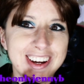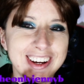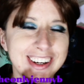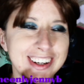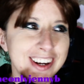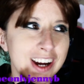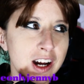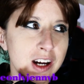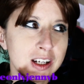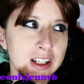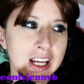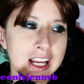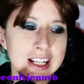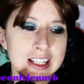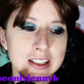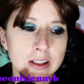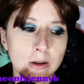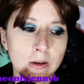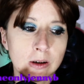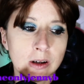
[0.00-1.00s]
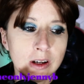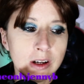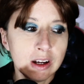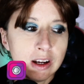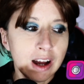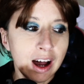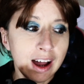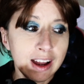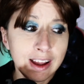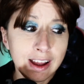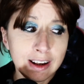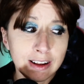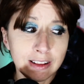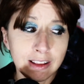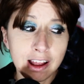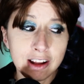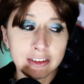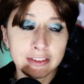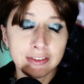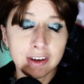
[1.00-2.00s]
Okay, so I had a
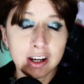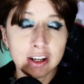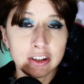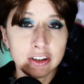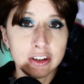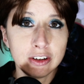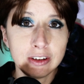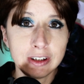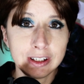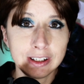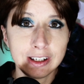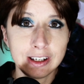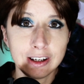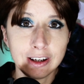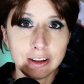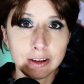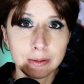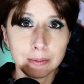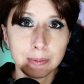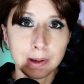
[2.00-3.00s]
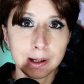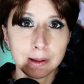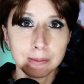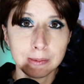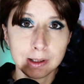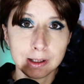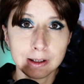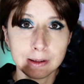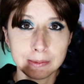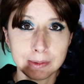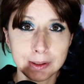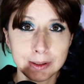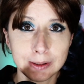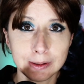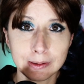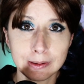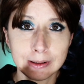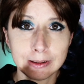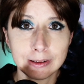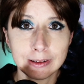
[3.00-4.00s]
lot of fun doing the other bad makeup
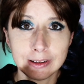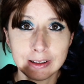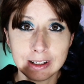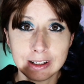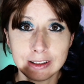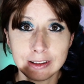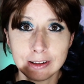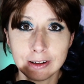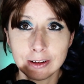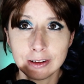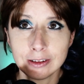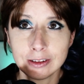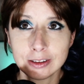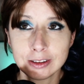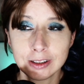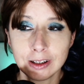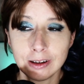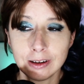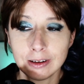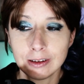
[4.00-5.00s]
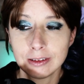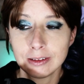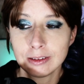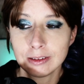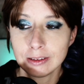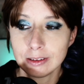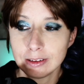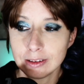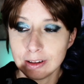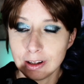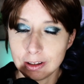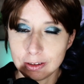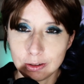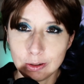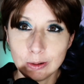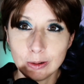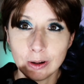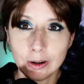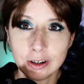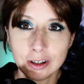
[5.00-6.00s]
tutorial that y'all saw not
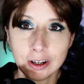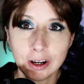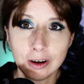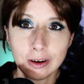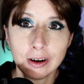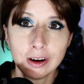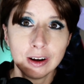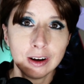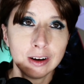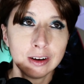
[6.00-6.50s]
too long ago.